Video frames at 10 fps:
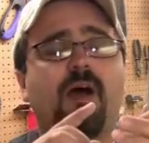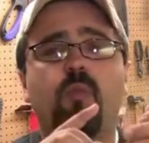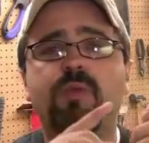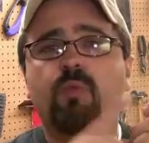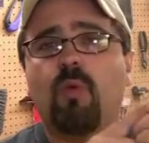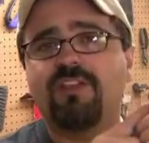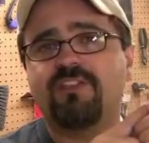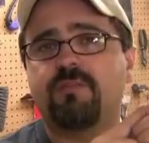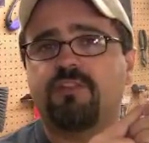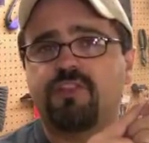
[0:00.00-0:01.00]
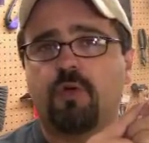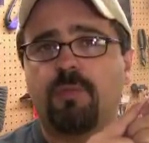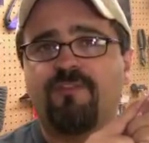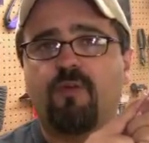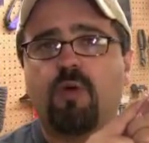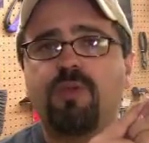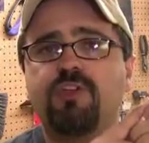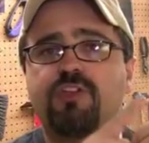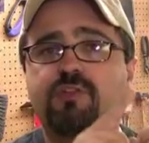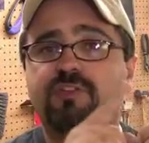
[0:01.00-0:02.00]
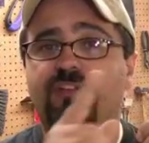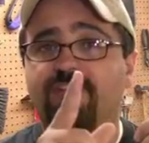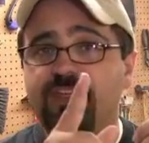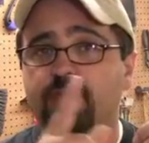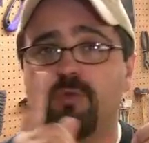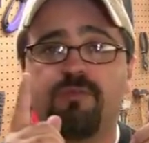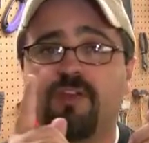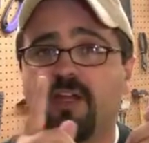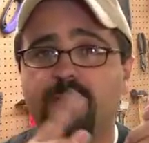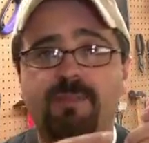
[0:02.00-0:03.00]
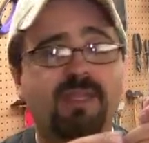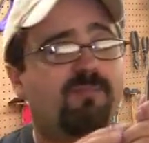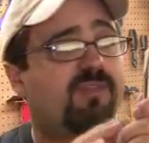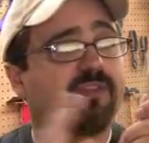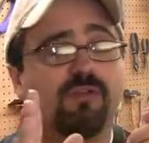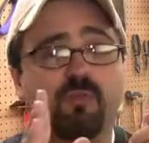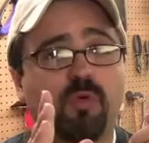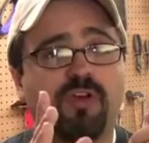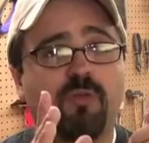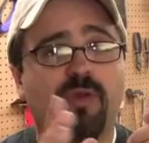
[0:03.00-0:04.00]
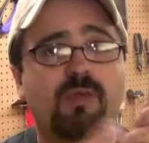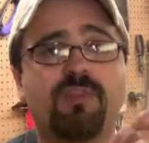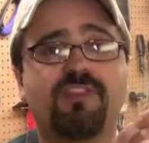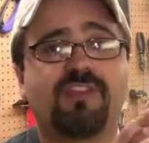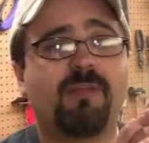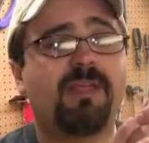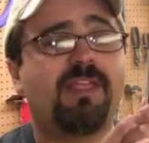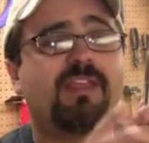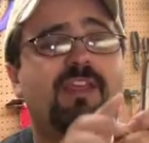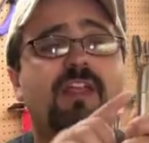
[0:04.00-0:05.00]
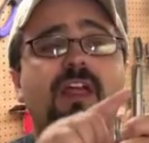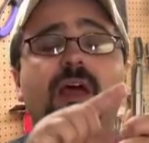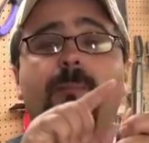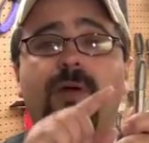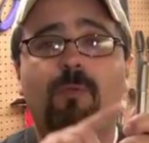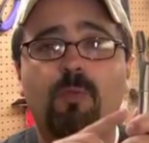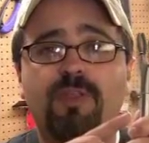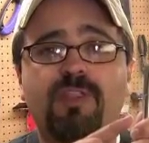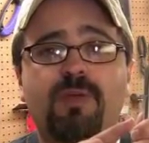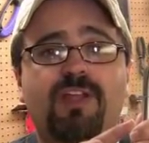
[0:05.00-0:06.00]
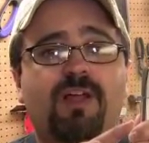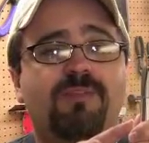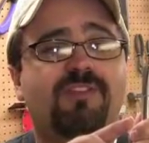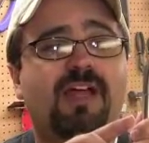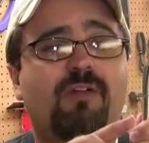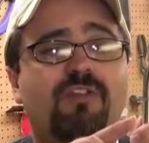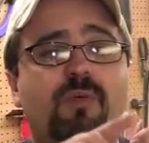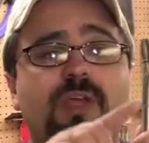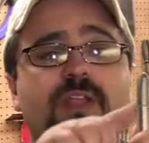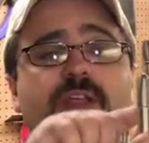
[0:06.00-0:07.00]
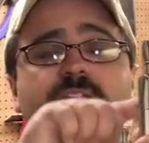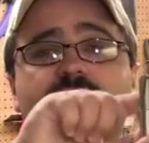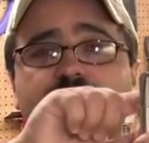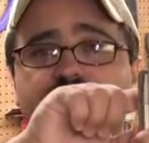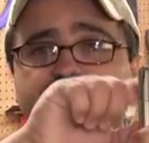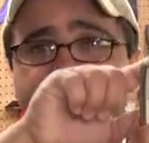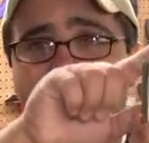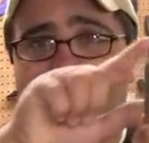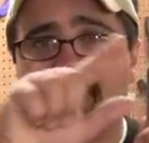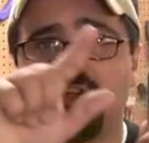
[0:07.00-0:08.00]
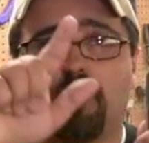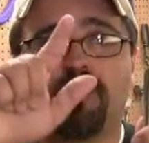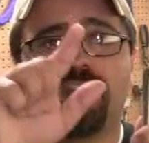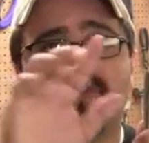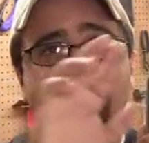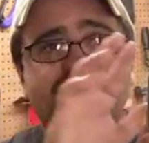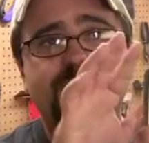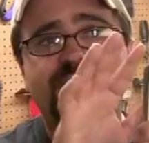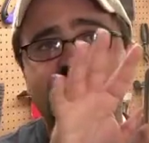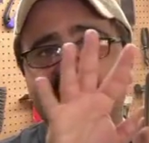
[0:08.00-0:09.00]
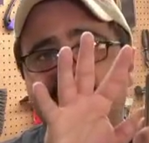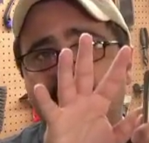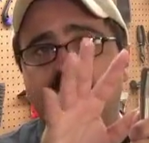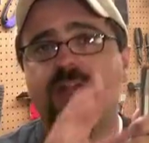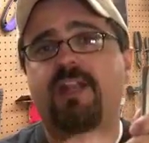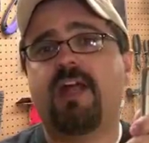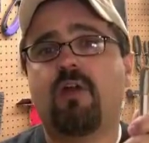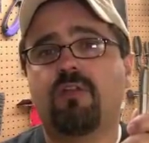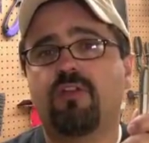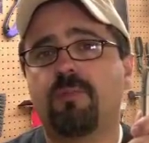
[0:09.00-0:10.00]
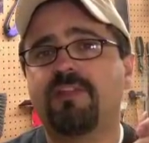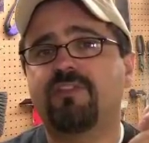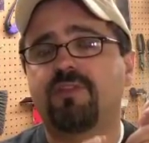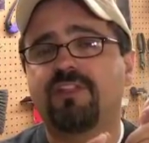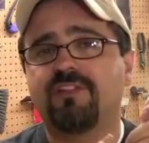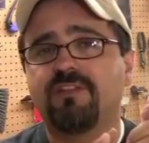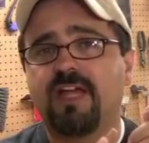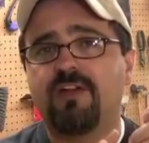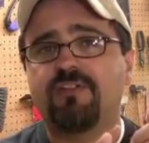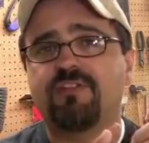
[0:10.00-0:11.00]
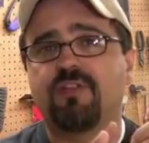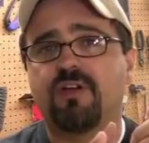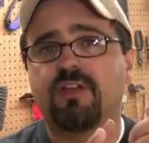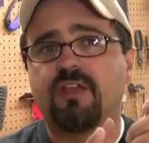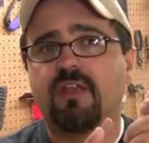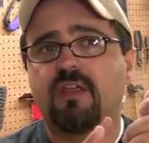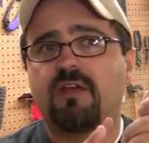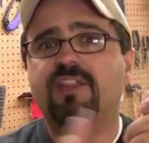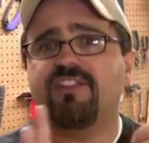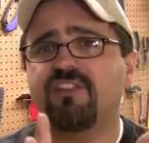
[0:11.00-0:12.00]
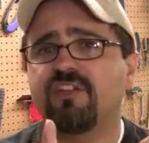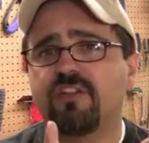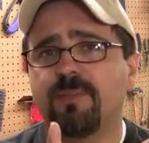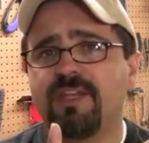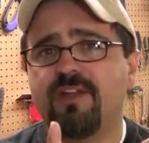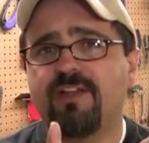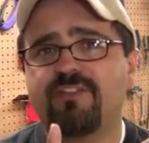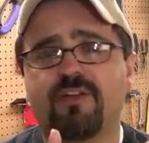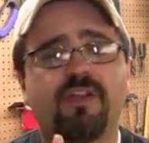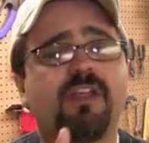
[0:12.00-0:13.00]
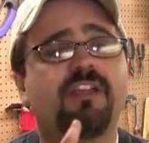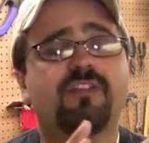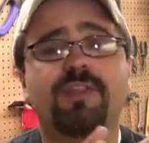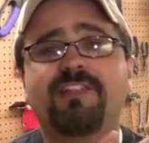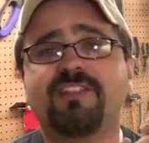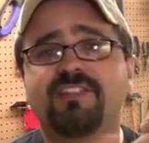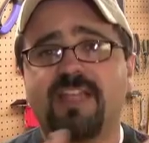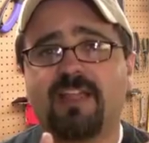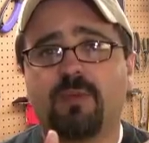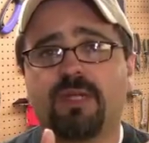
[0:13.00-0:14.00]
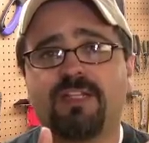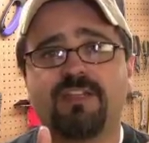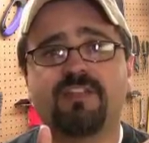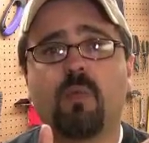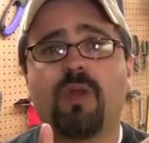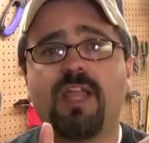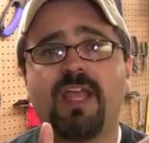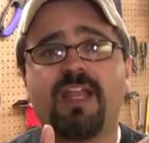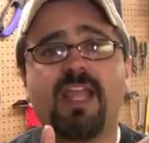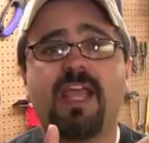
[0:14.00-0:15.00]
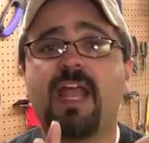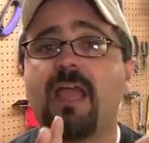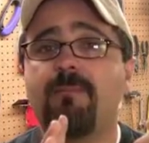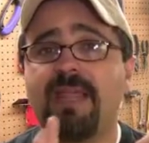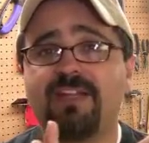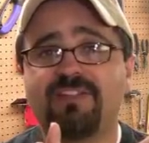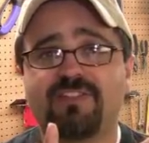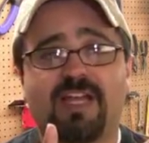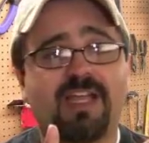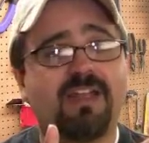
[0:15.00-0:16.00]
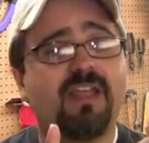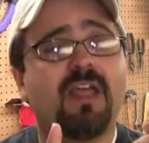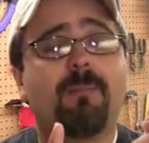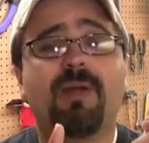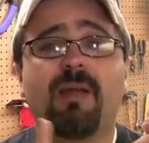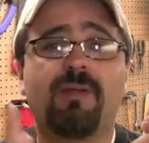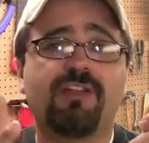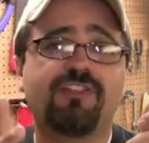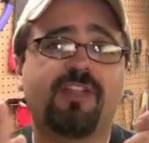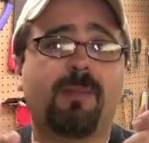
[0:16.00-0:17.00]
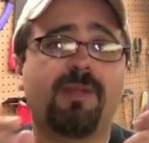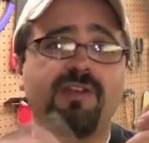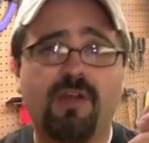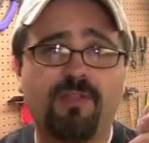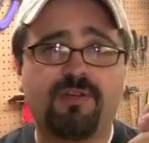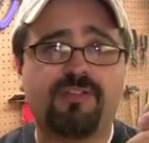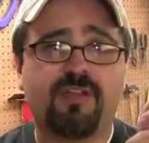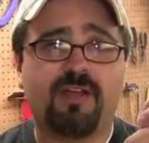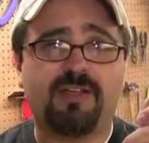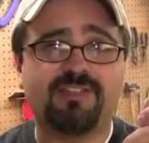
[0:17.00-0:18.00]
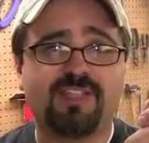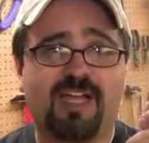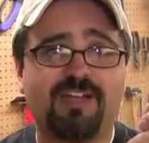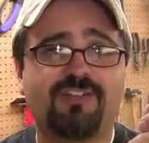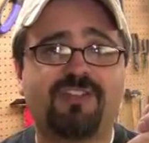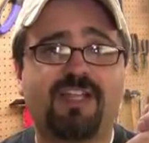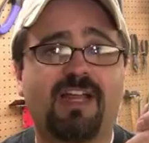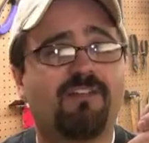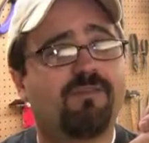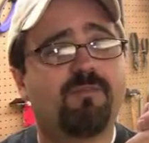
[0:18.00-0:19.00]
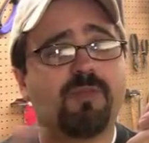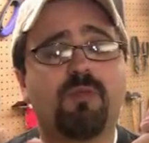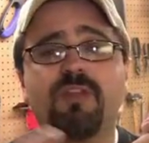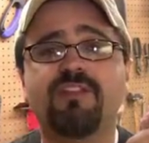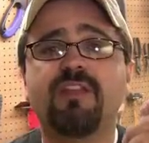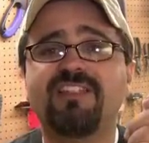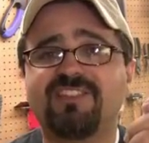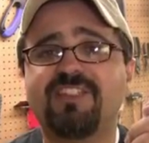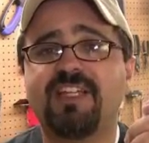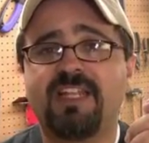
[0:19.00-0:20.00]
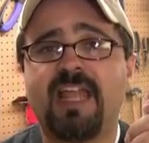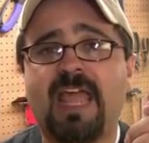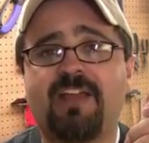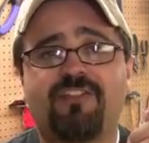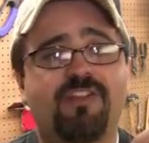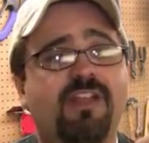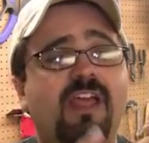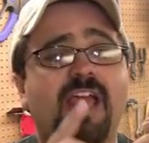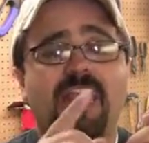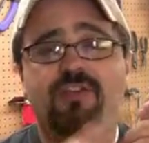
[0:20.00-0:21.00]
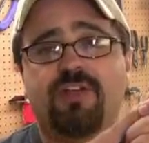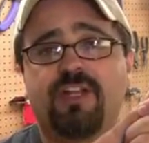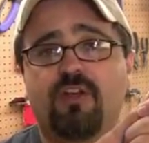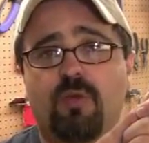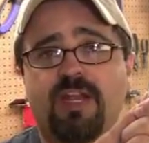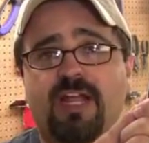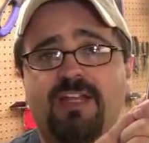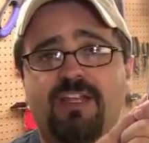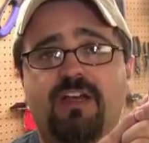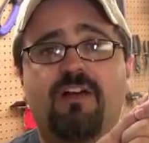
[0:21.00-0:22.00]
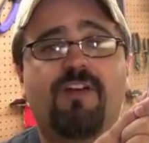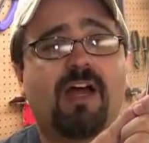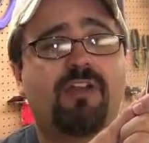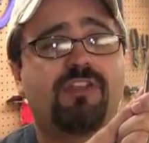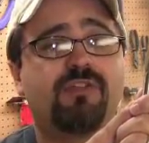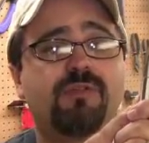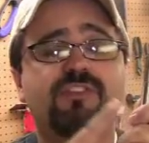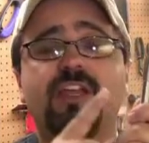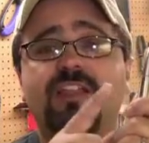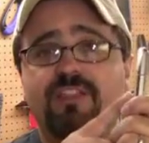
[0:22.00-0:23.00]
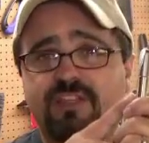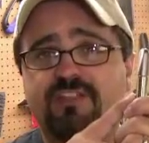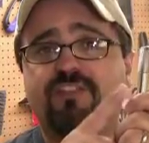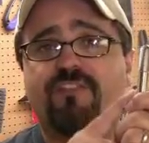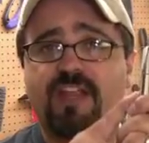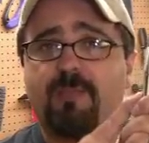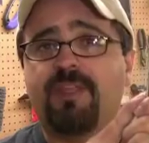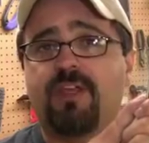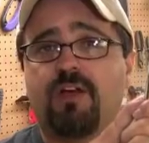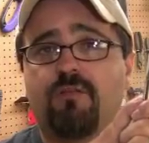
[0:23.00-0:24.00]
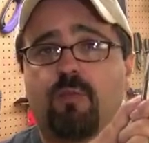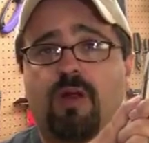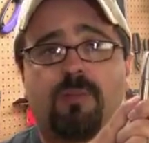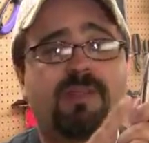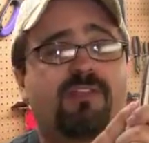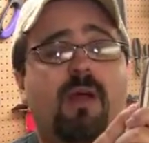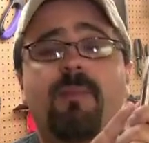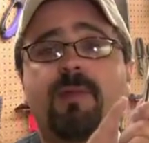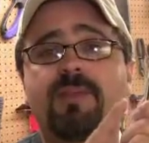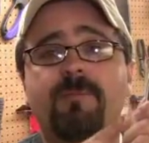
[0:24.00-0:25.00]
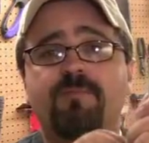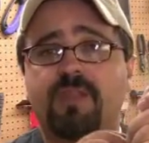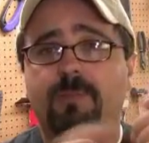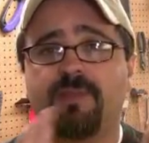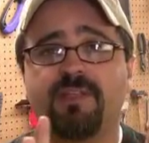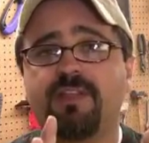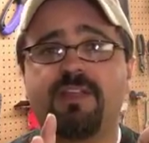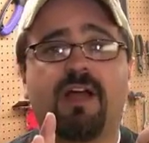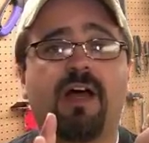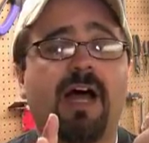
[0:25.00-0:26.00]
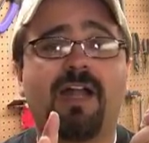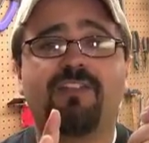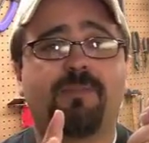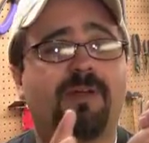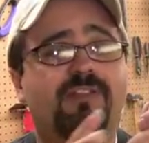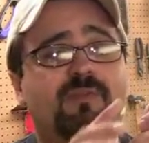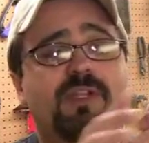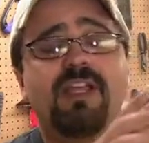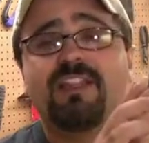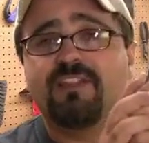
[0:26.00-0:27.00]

Uh, we once showed before where you could use a V-groove cutting bit. Those work great with a sign making kit. But really when it comes down to it, the soft shoulders seems to separate it out a little bit so that the letters look they just look a little bit nicer. So that's exactly what I did is I went ahead and I made a sign, but I'm going to set up another uh, sign just to kind of well, let, us see it in action and you'll get a great idea of how to use this family of router bits. Now I'm going to be completely uh, honest about this one.